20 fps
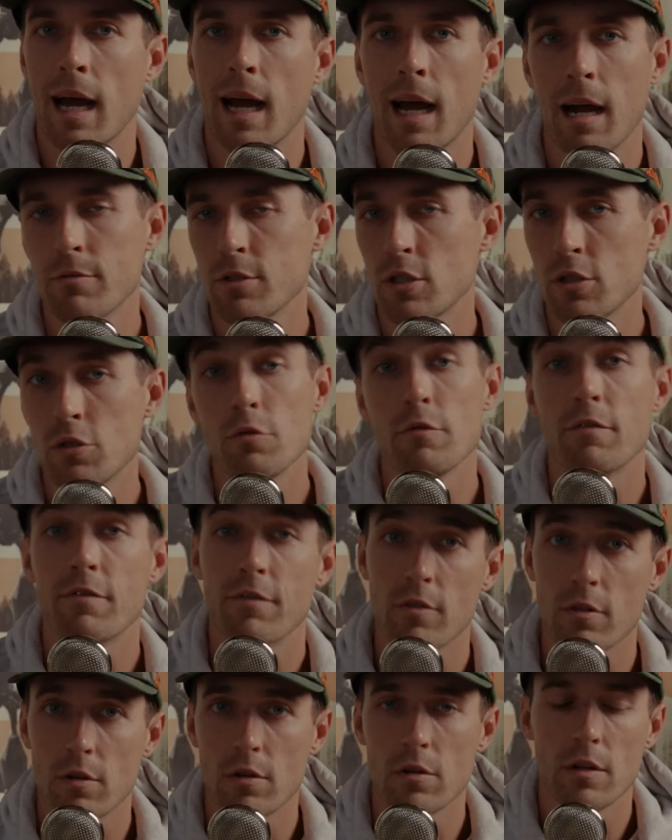I was too
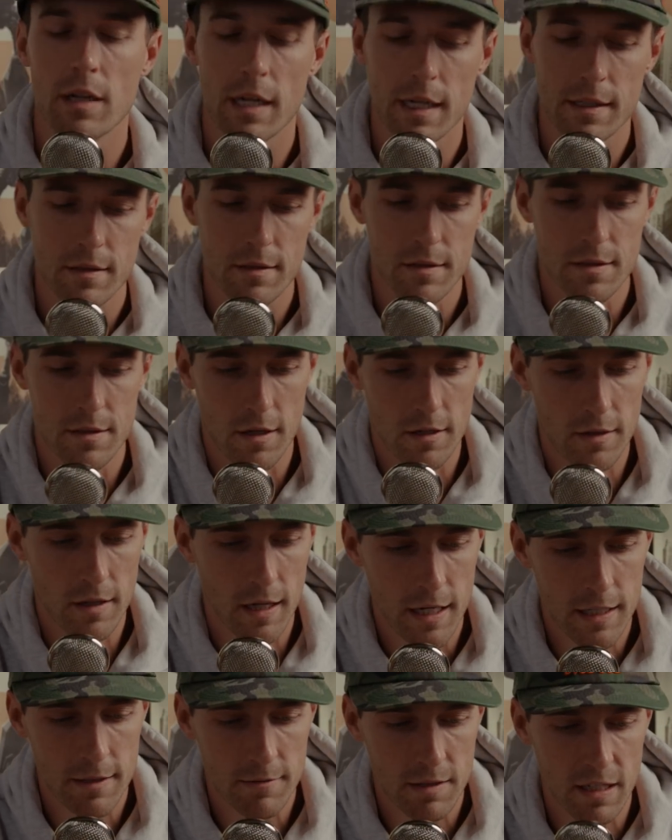full at the start
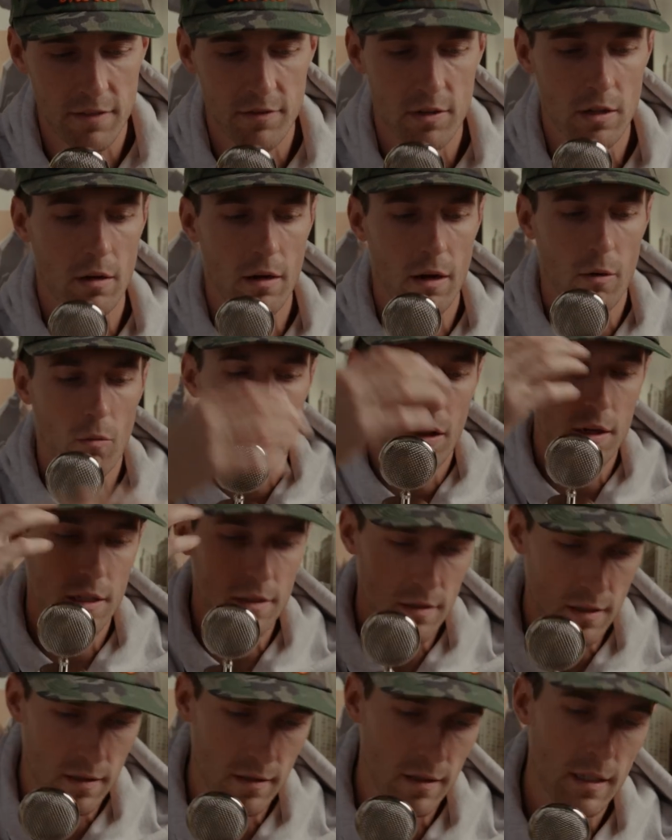line, even though I
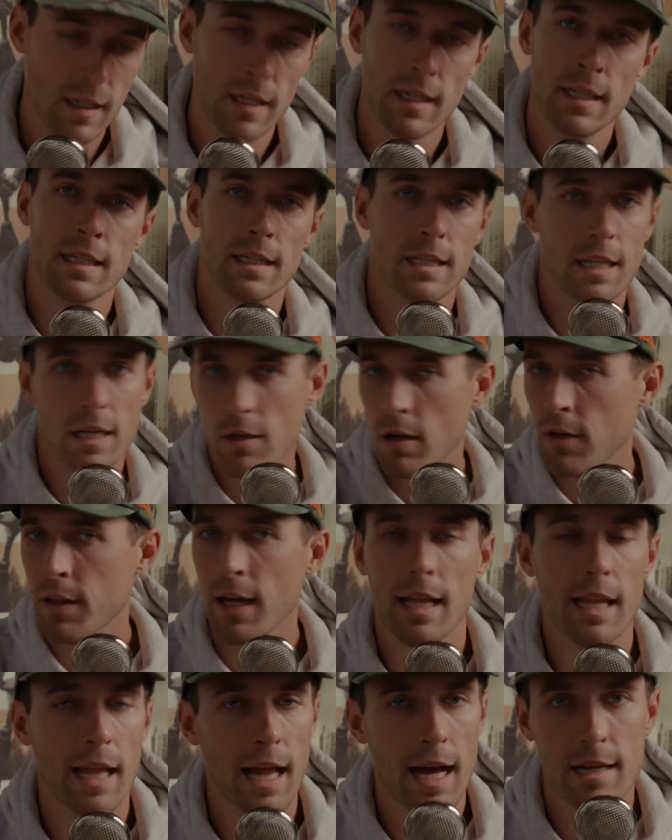wanted to get all
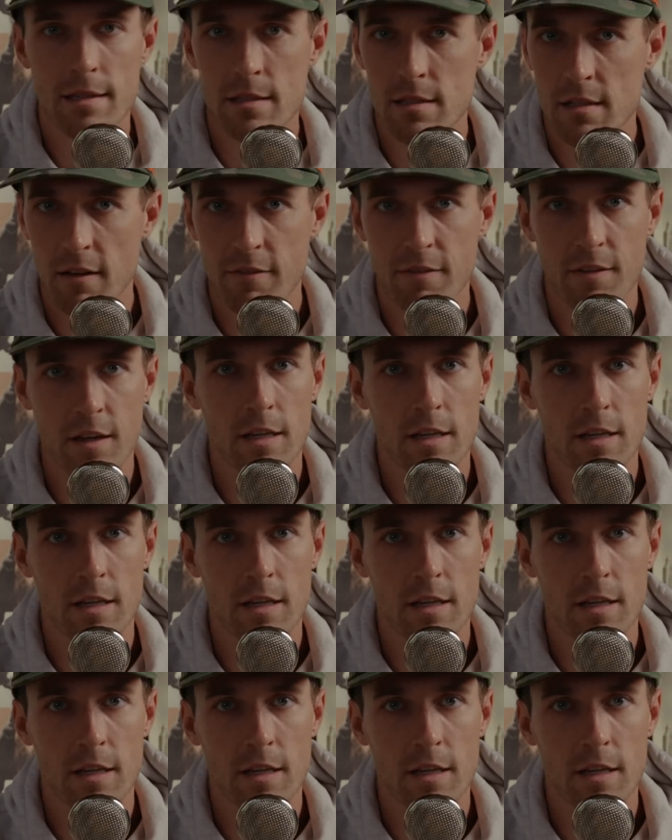that last stuff